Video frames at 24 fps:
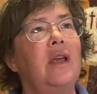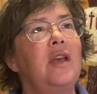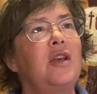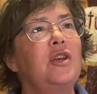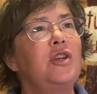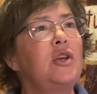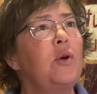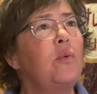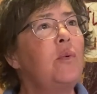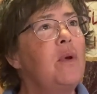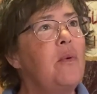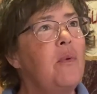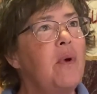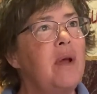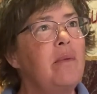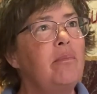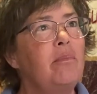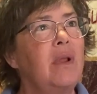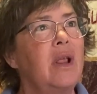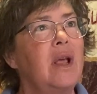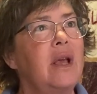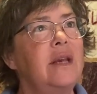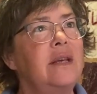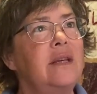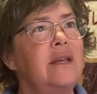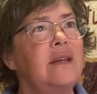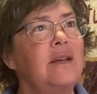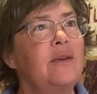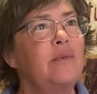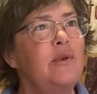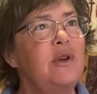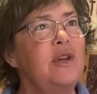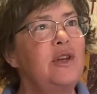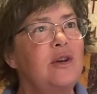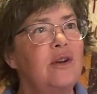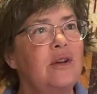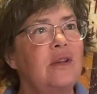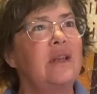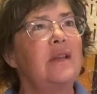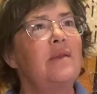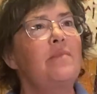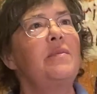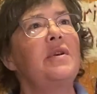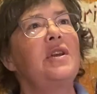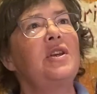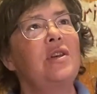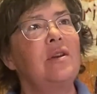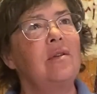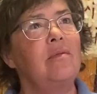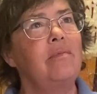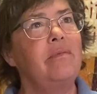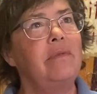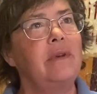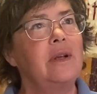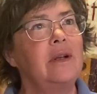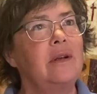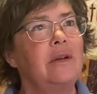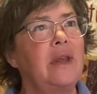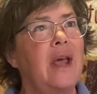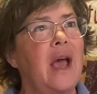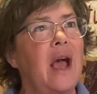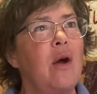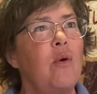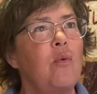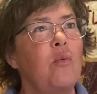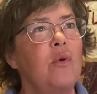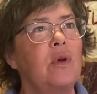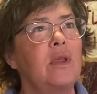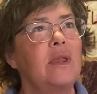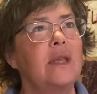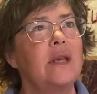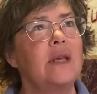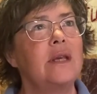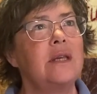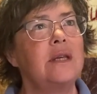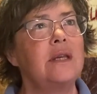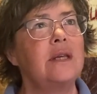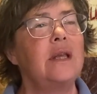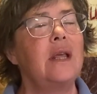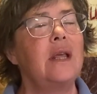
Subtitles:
So we went places. We took the mission field out with us.